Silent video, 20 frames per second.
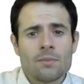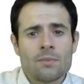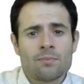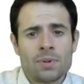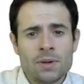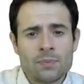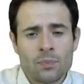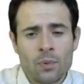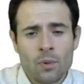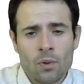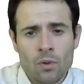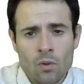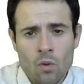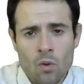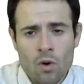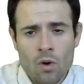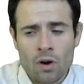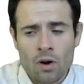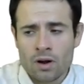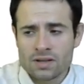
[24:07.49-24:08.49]
people
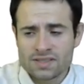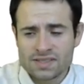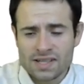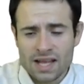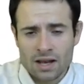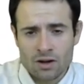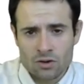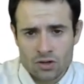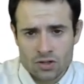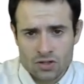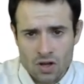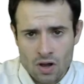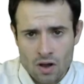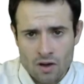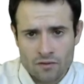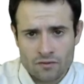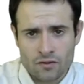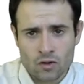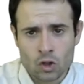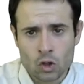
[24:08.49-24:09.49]
who are sellers
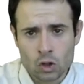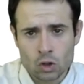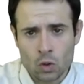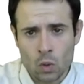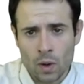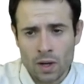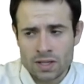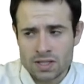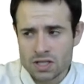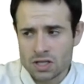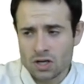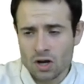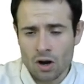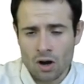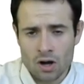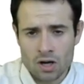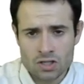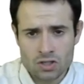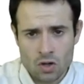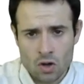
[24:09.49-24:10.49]
of good quality cars